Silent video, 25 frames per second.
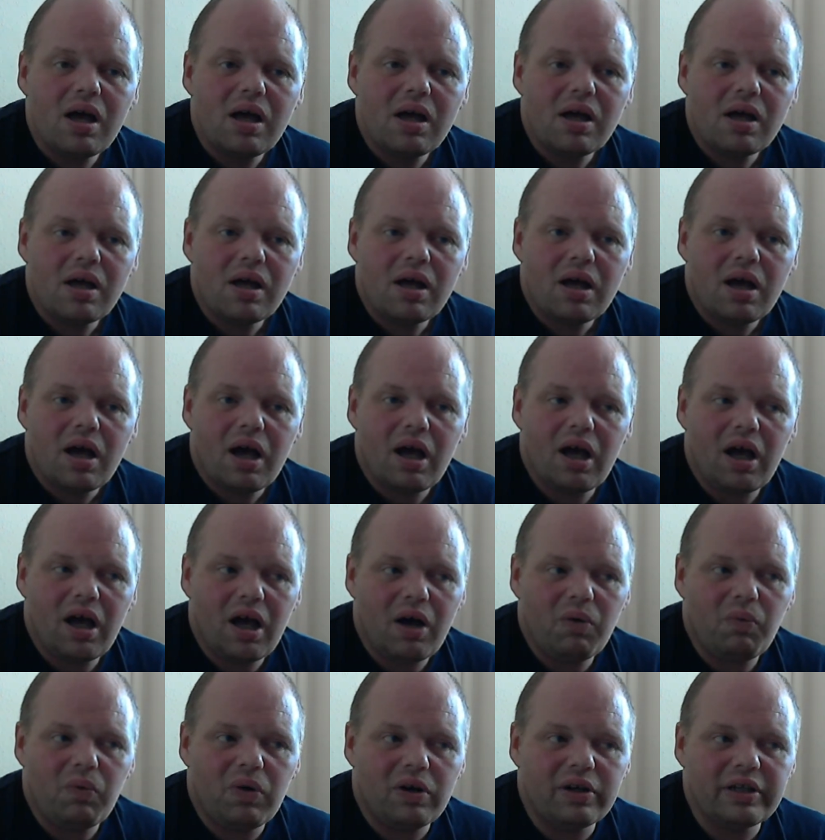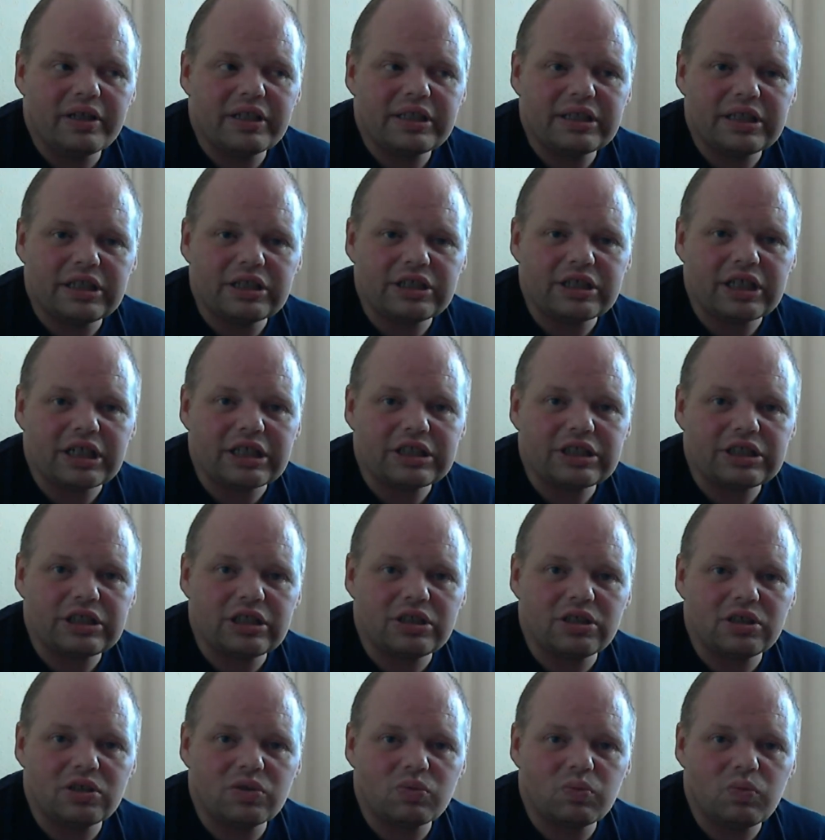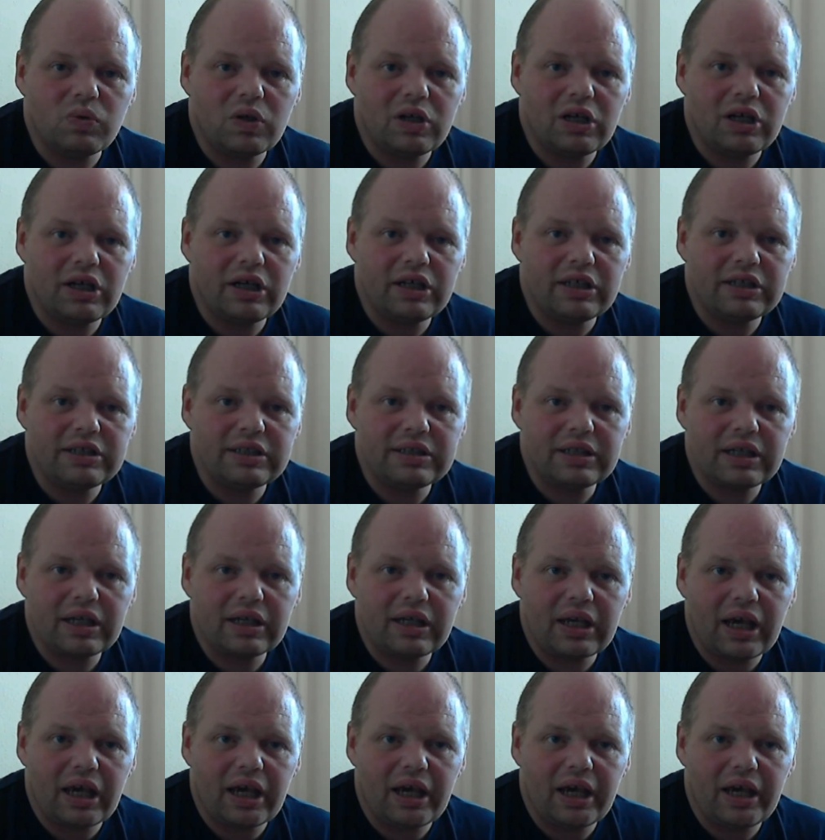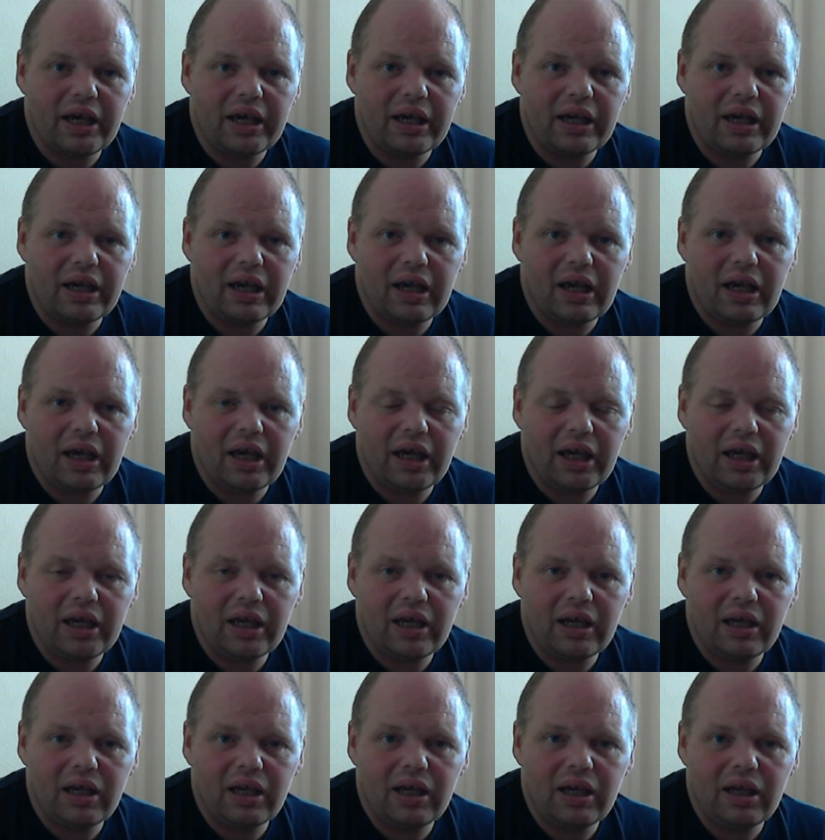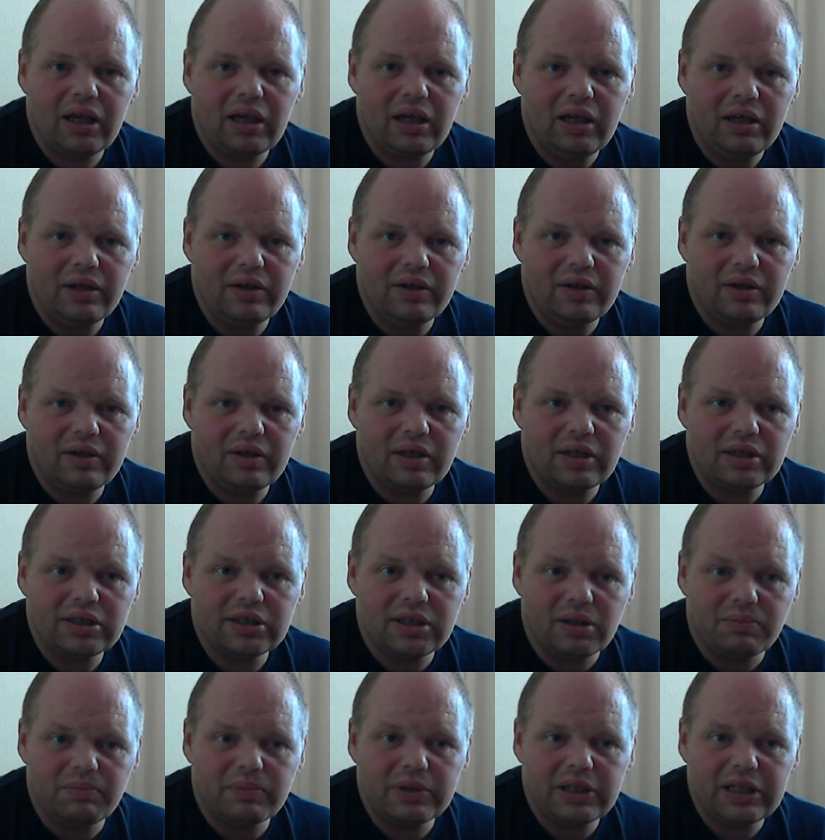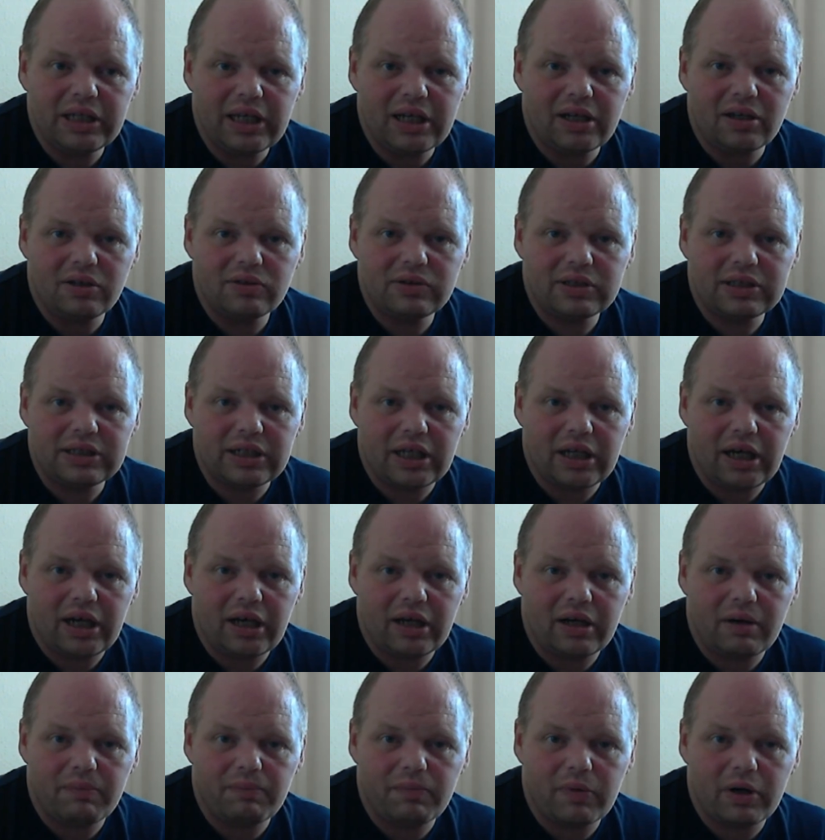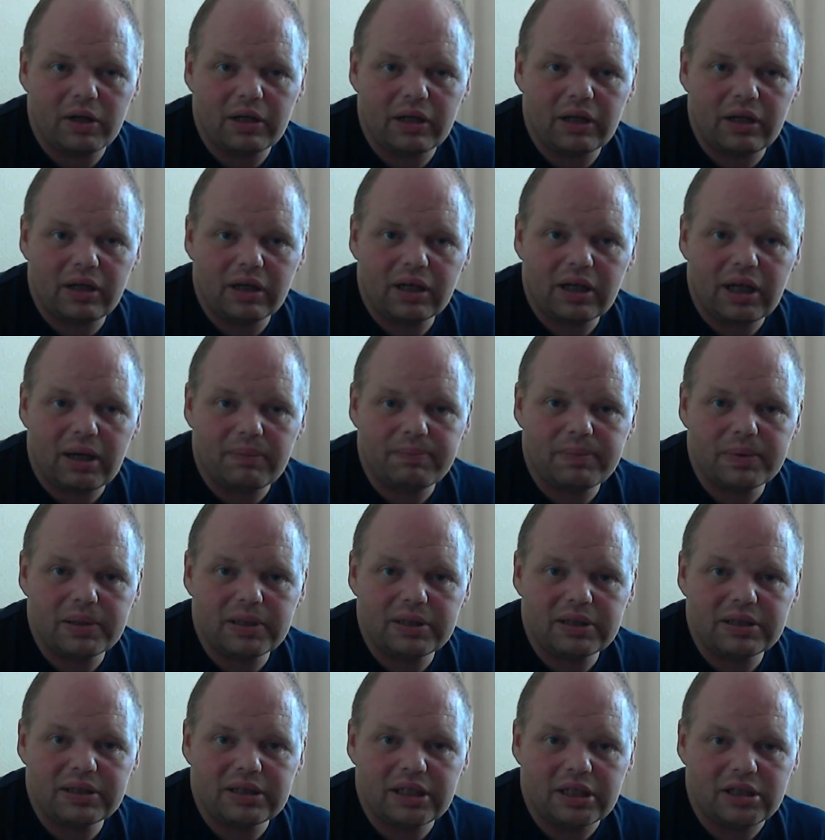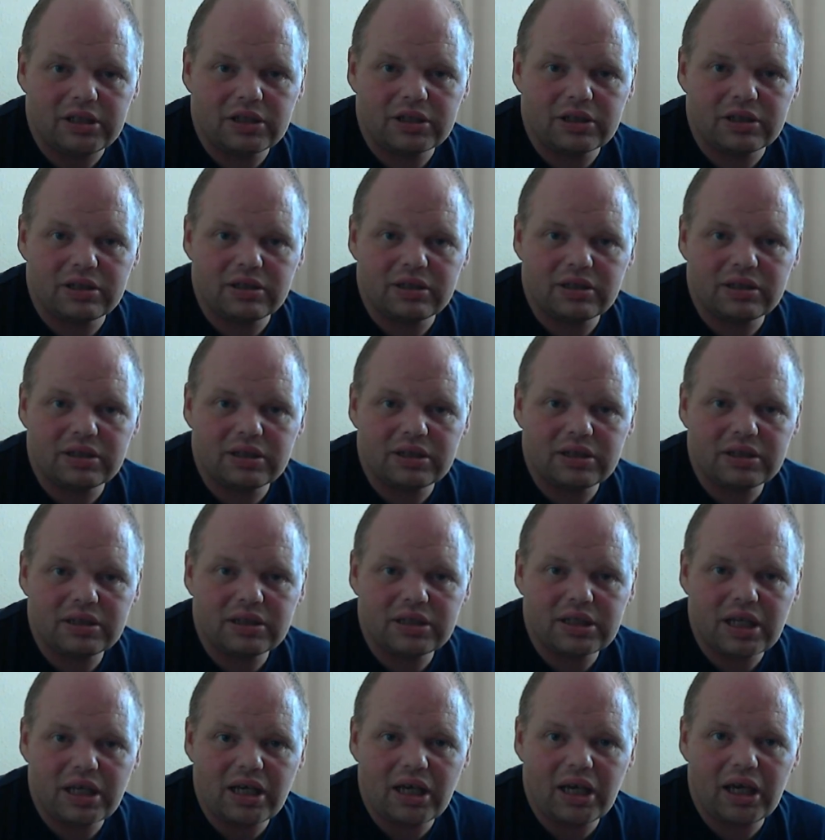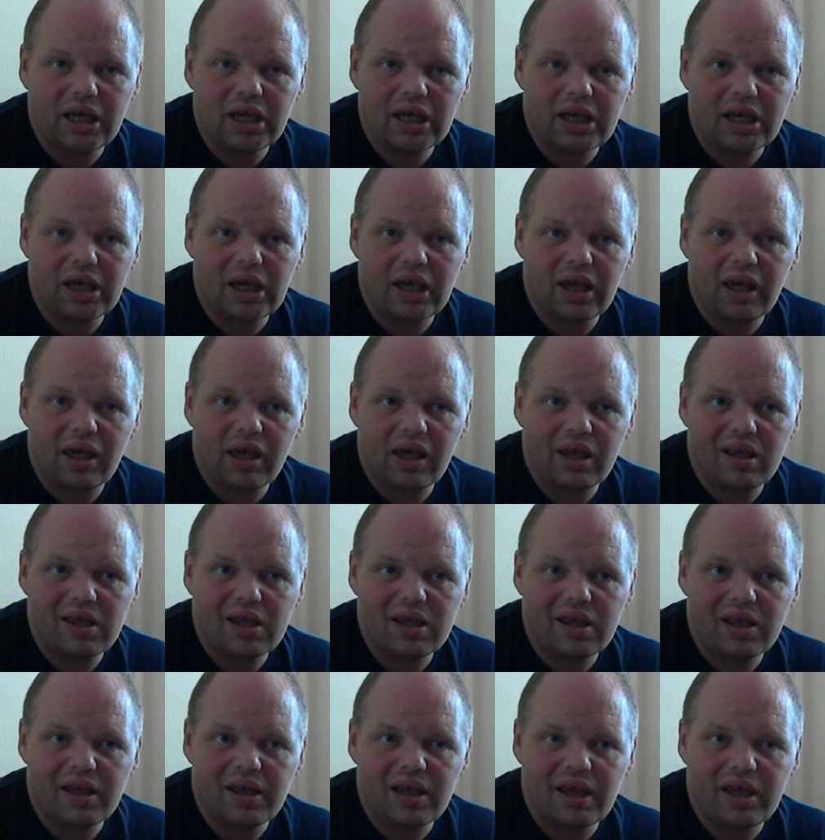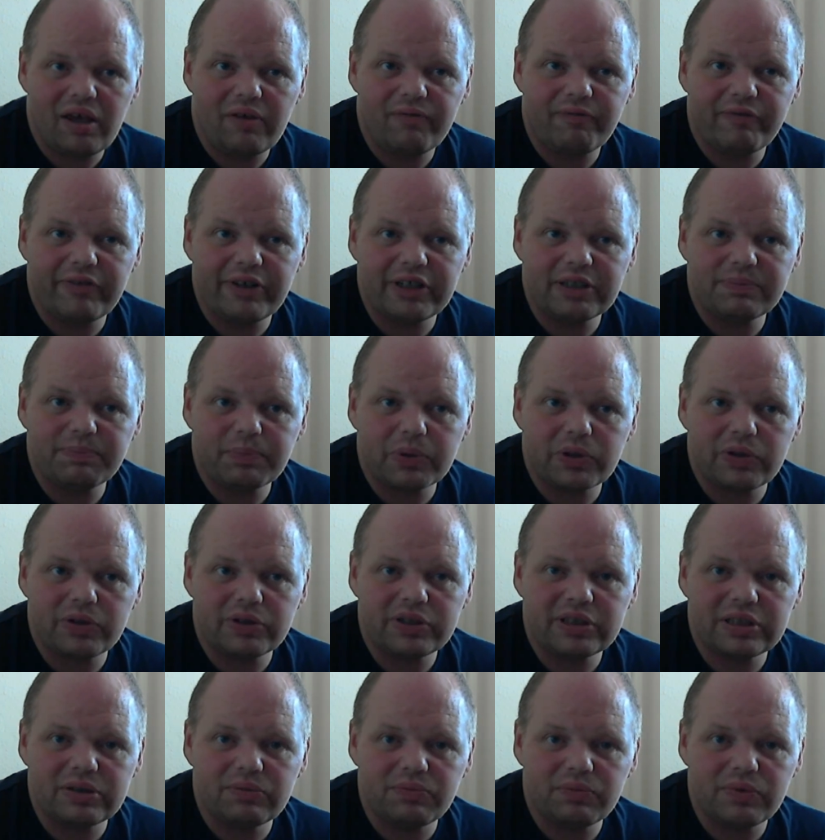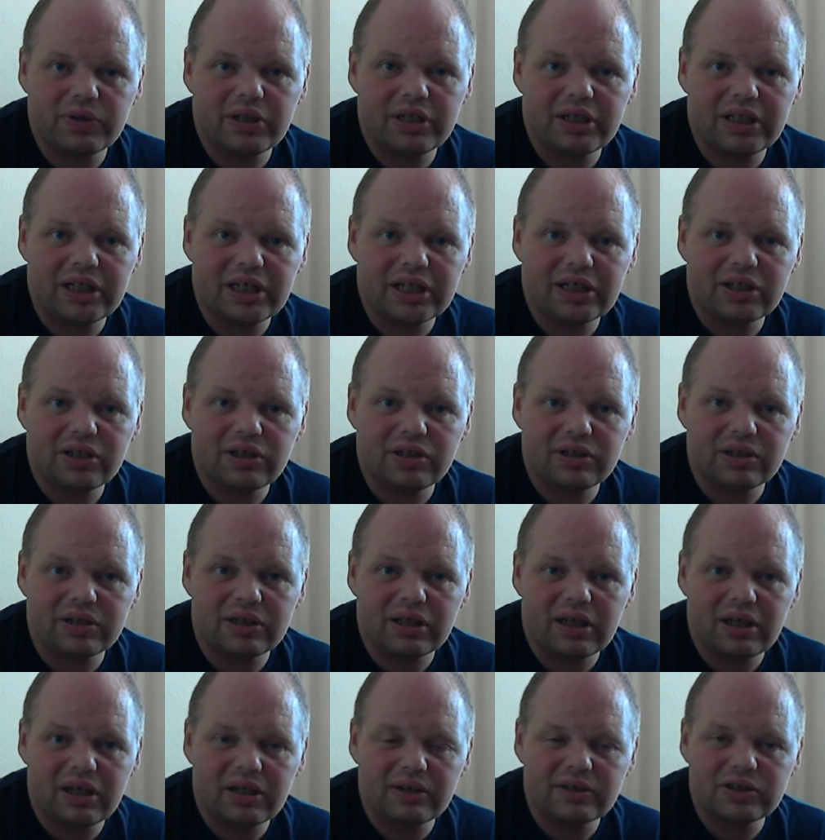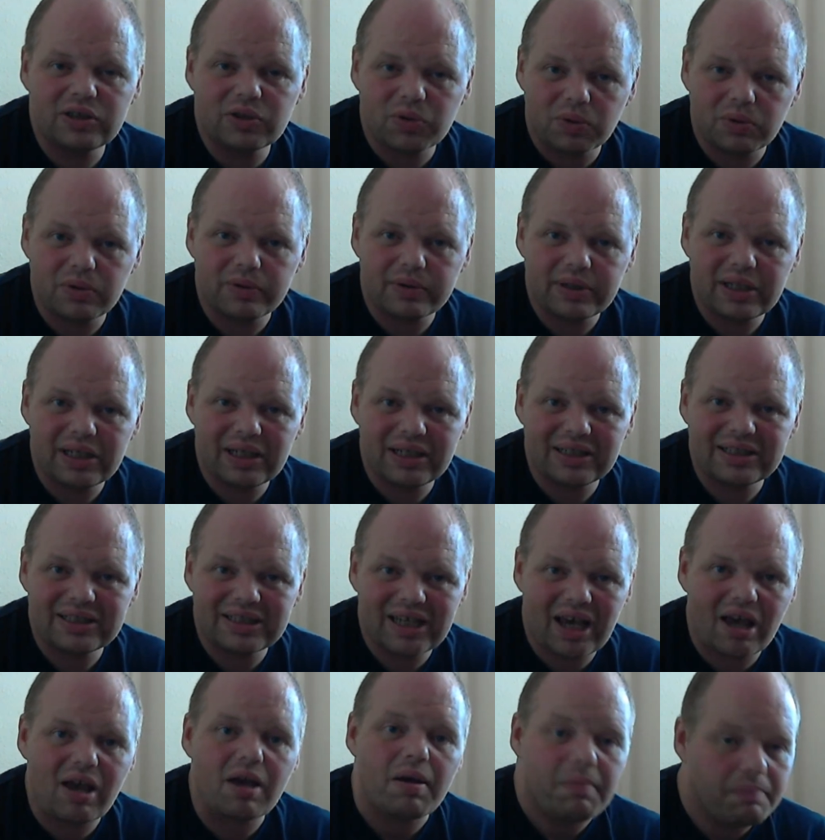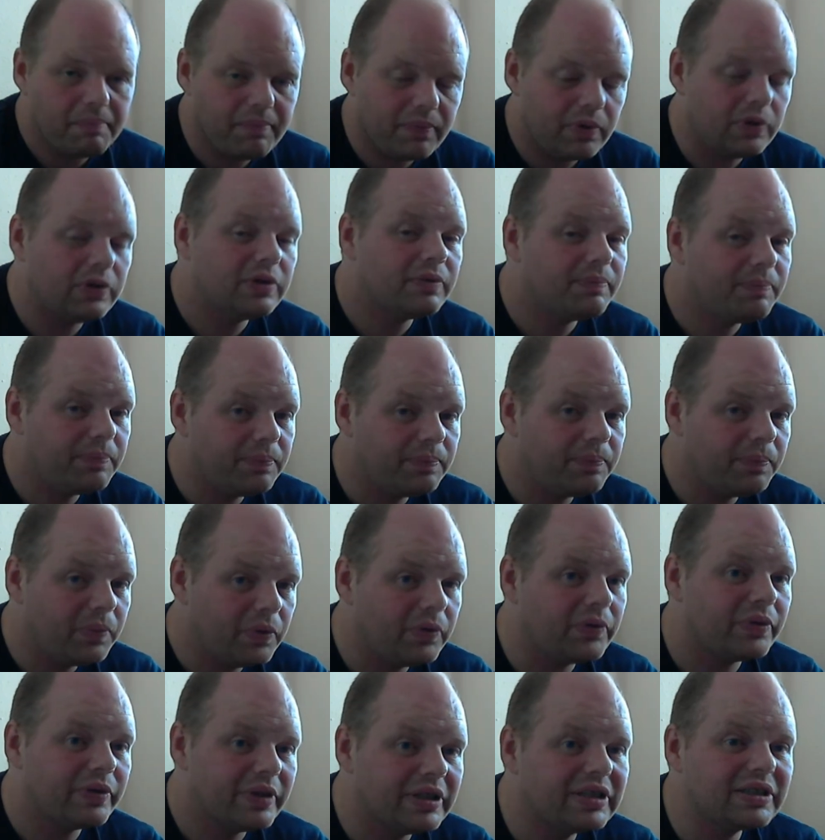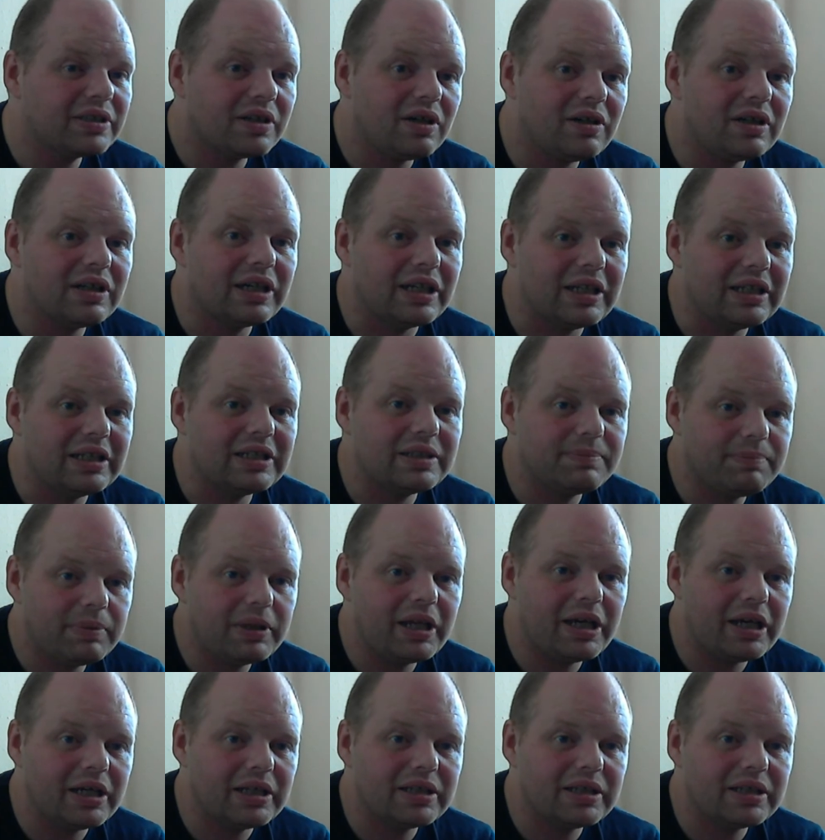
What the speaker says: One of the suggestions was getting somebody else in and running a couple of sessions to see if this person really could sort things out and put this guy in his place.